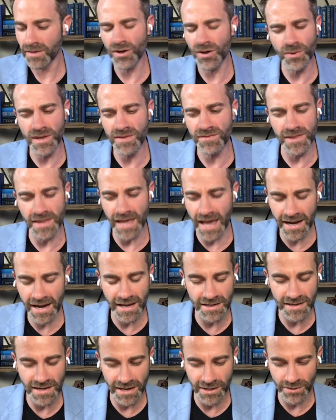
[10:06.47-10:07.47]
though even that
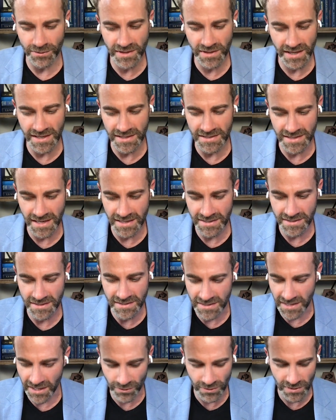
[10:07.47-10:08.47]
I don't think is
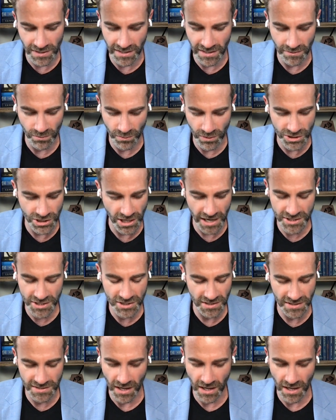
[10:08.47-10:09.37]
necessarily rejection.